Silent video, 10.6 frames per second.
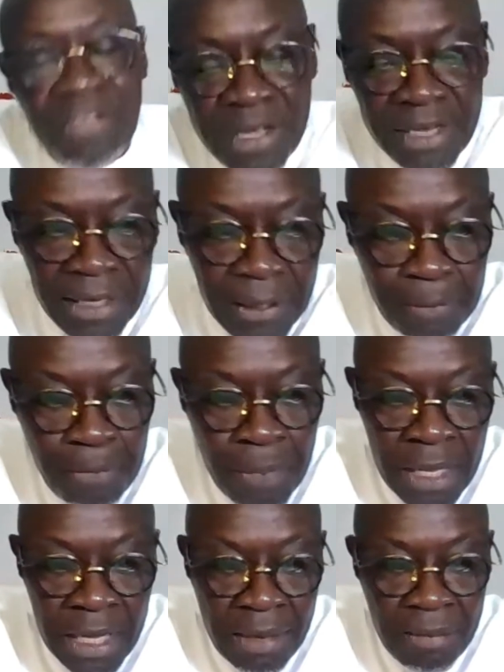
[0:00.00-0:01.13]
ethical
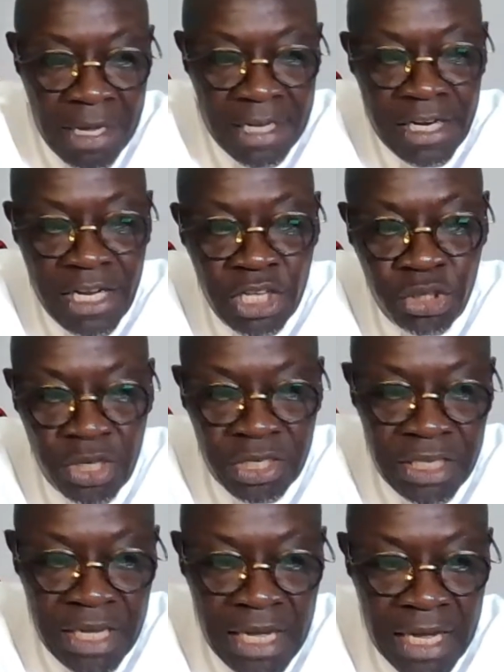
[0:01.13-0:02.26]
in the
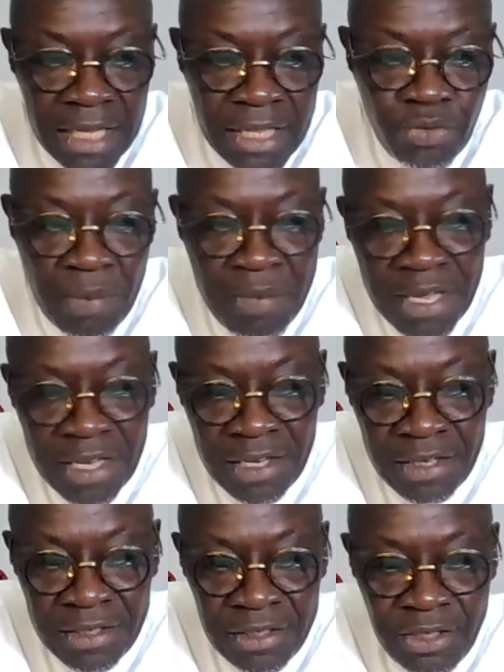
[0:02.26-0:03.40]
decisions that you are making.